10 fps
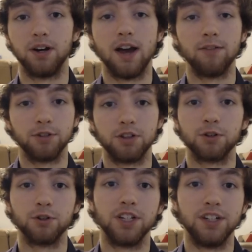uh, every
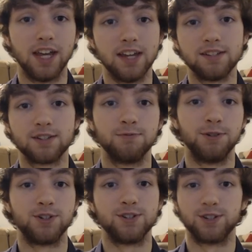thirty days,
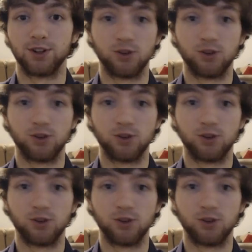which